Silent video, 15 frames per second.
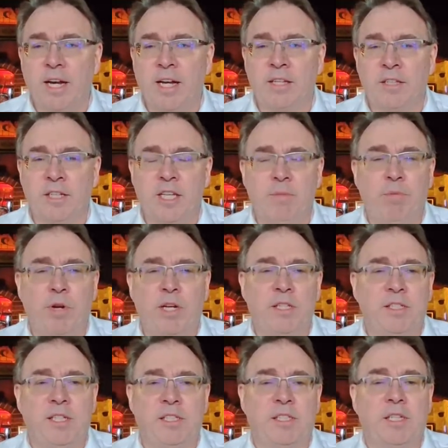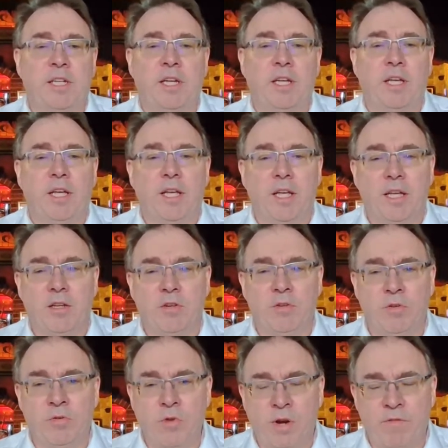The key point is this:
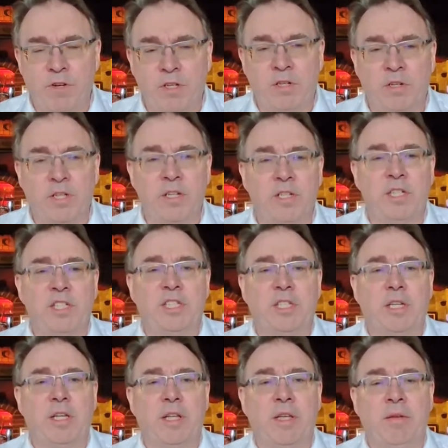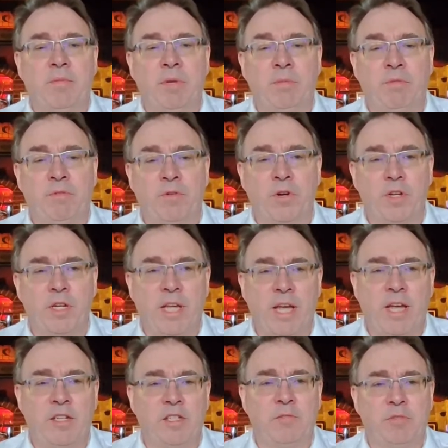whoever your lawyer is, before you
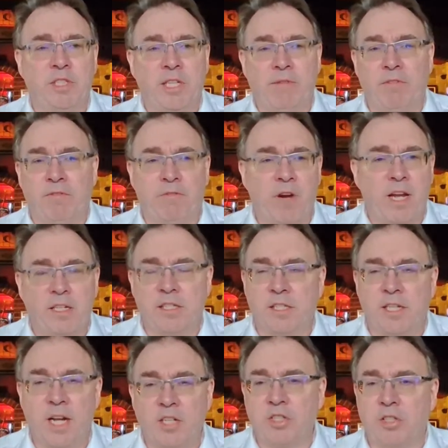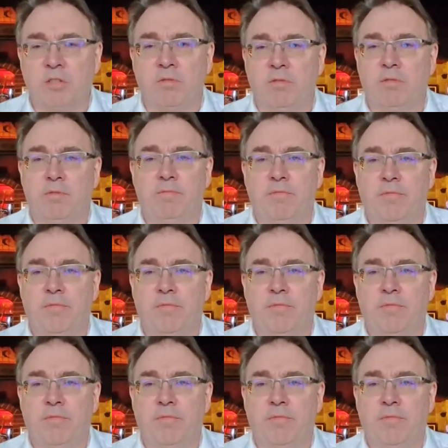engage them, just have a frank discussion.